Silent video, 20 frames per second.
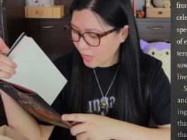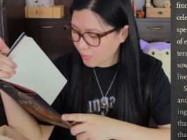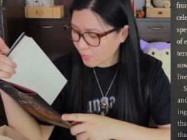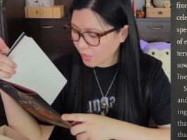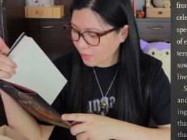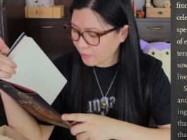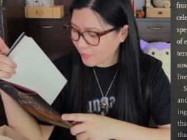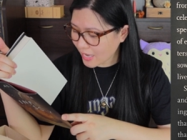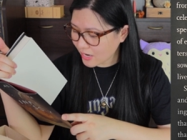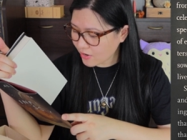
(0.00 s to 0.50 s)

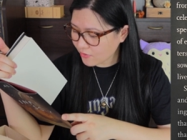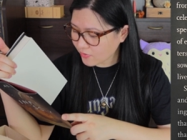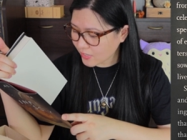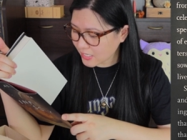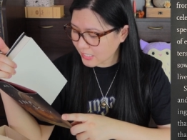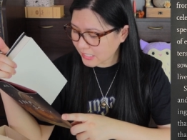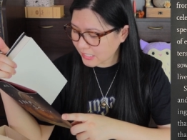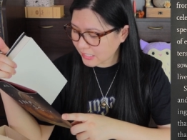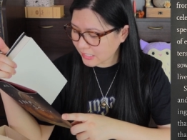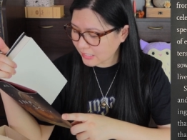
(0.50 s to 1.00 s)
Emil
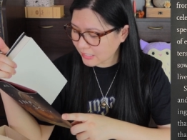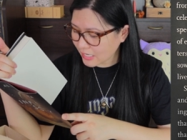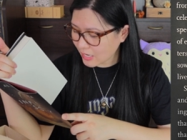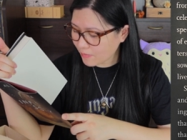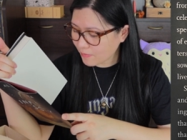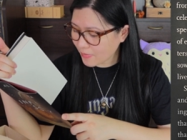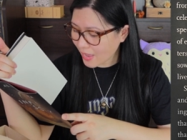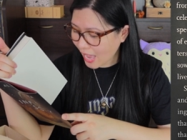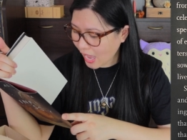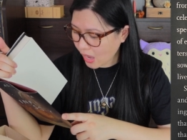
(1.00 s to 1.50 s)
manifests
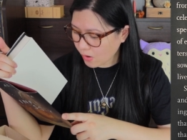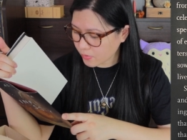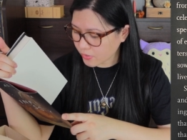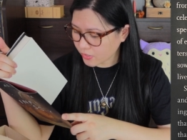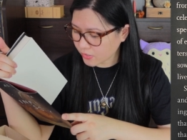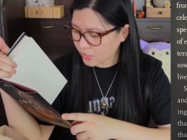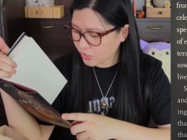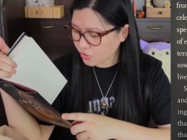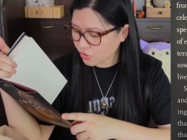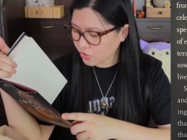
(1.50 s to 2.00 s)
a
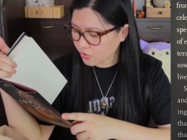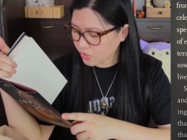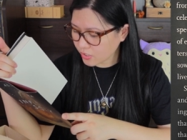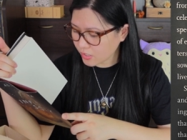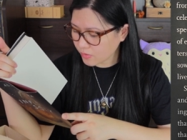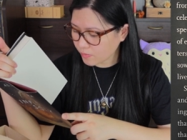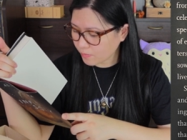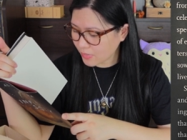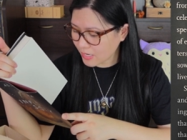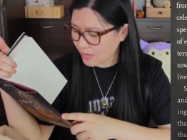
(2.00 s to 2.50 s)
power that
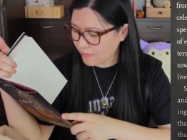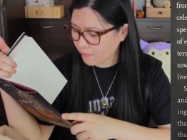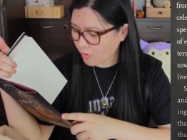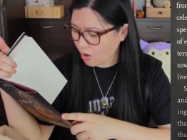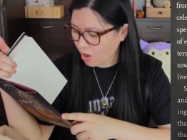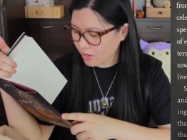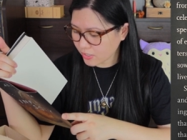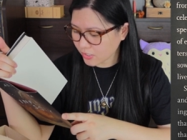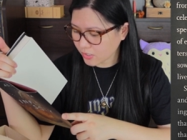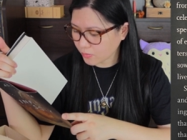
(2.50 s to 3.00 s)
shouldn't be
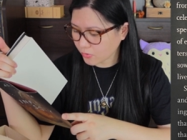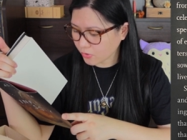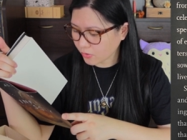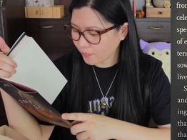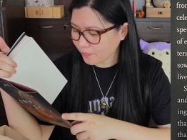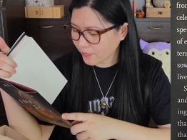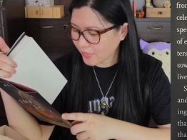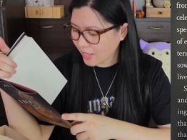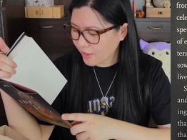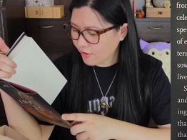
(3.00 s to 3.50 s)

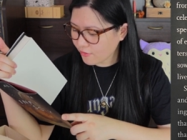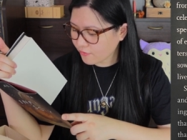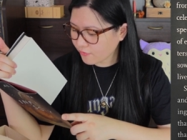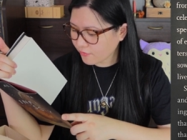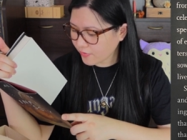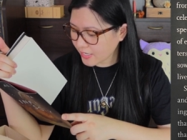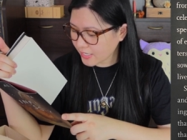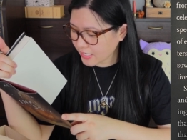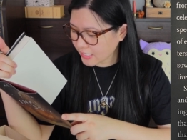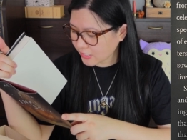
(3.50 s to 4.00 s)
possible.
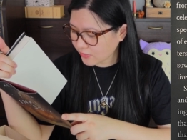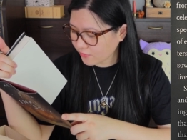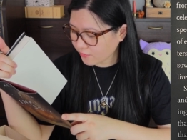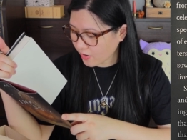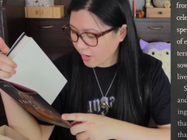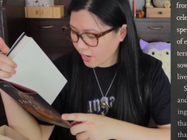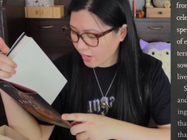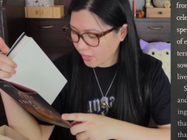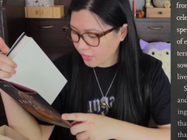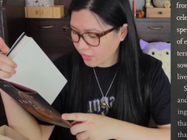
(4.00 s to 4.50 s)
Phoenix
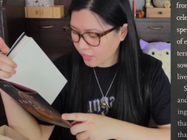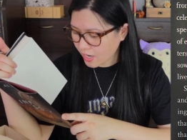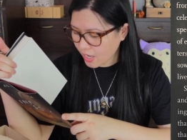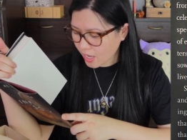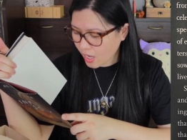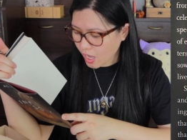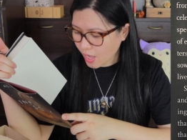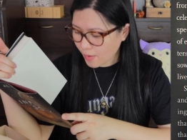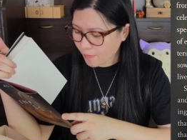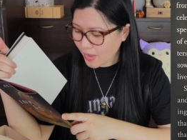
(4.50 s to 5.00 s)
Fire
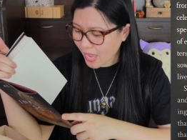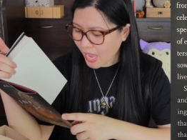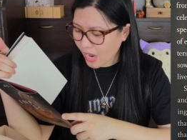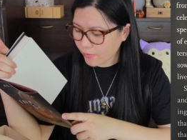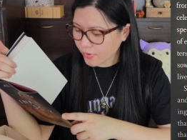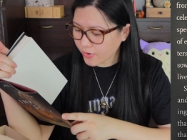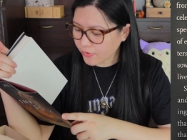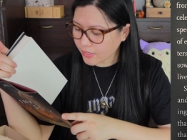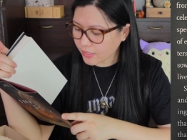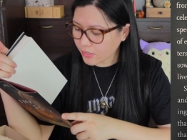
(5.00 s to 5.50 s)
a
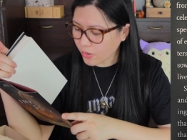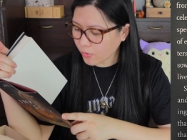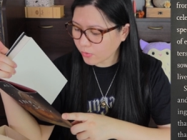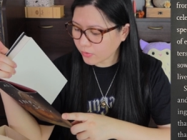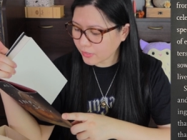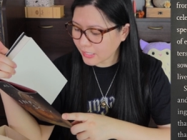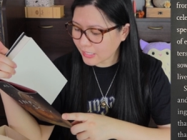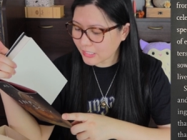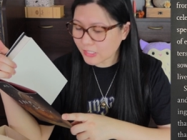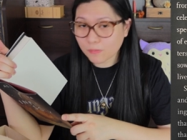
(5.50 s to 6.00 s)
power that
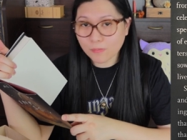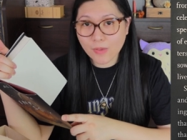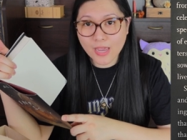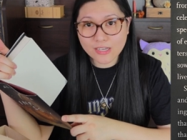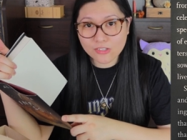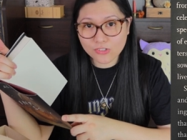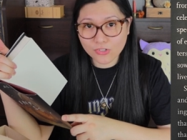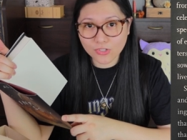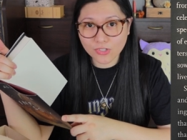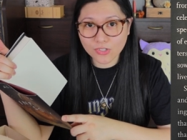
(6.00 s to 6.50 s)
only a
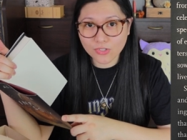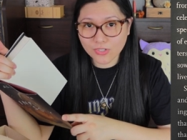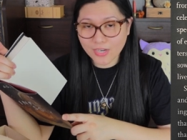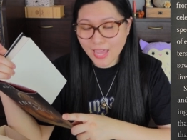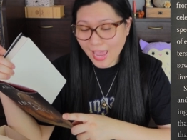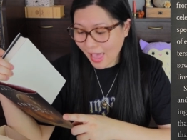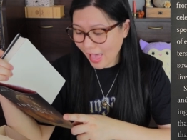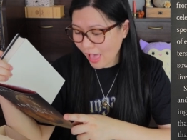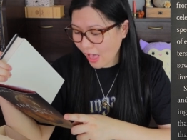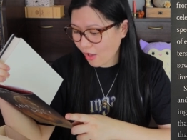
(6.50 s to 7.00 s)
Spectre
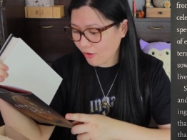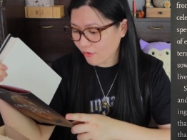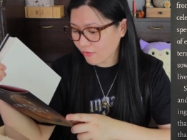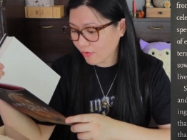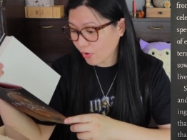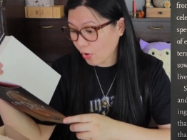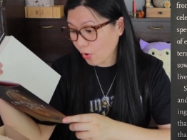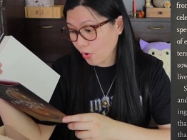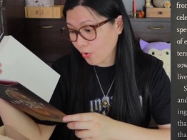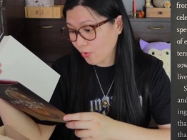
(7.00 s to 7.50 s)
could have.
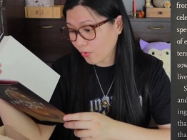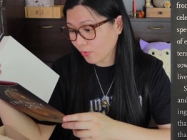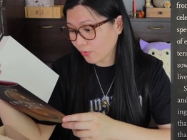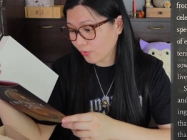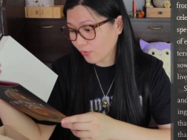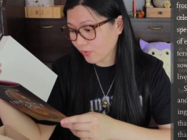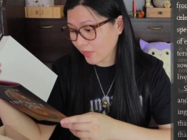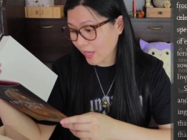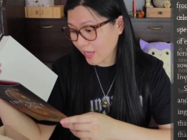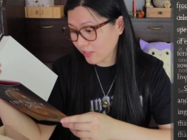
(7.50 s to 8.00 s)

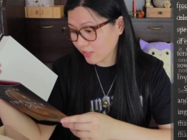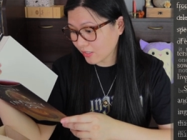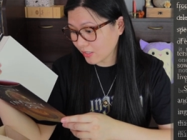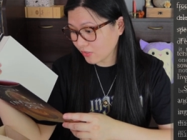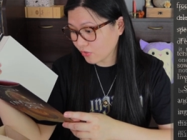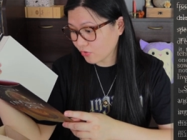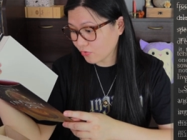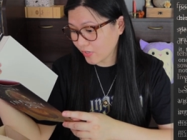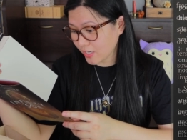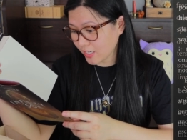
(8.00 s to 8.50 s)
Oh, that's
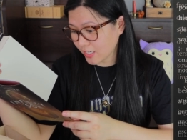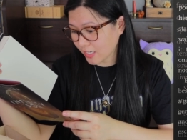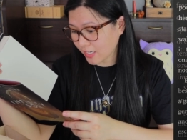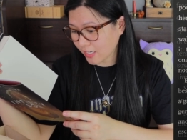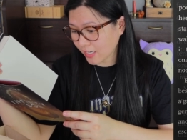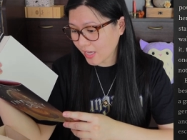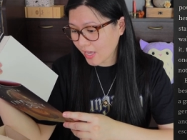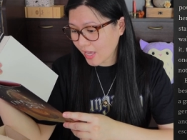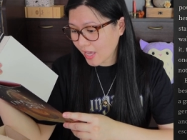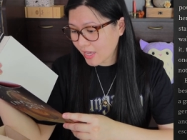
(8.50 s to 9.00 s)

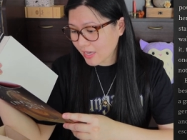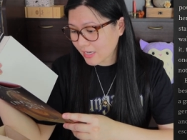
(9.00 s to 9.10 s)
intriguing.